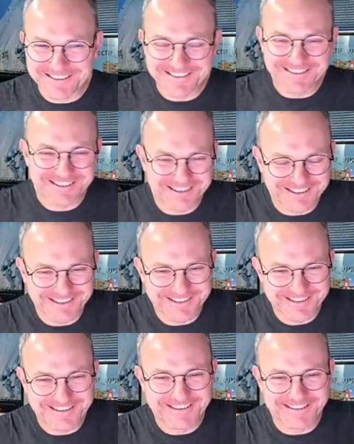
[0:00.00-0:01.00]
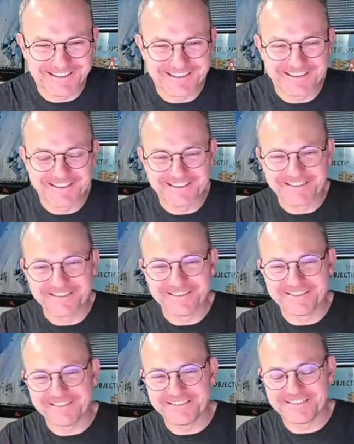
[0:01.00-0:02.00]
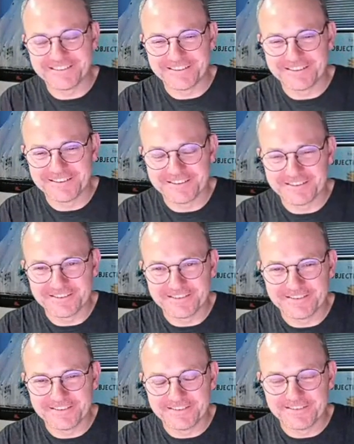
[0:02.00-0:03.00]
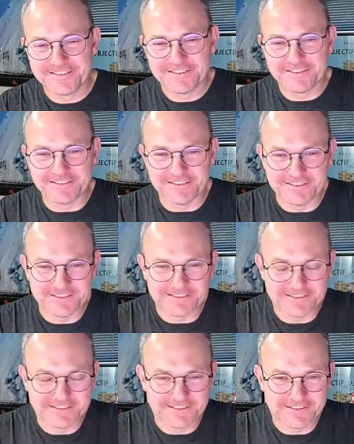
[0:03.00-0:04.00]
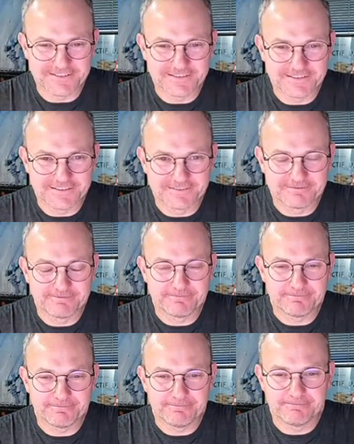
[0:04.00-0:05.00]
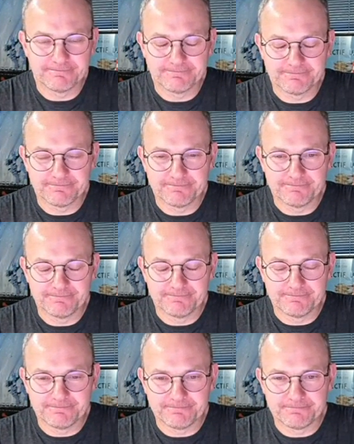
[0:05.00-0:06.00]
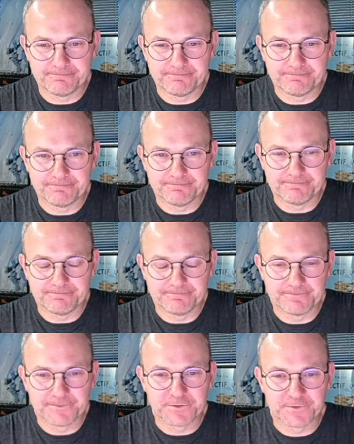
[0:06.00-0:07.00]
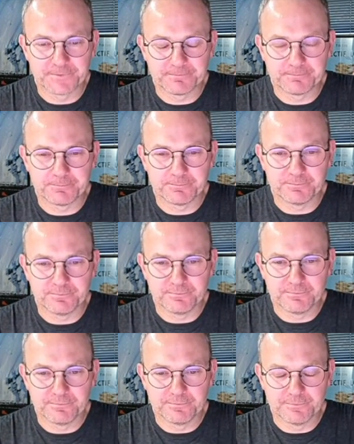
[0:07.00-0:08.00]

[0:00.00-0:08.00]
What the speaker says: (silent)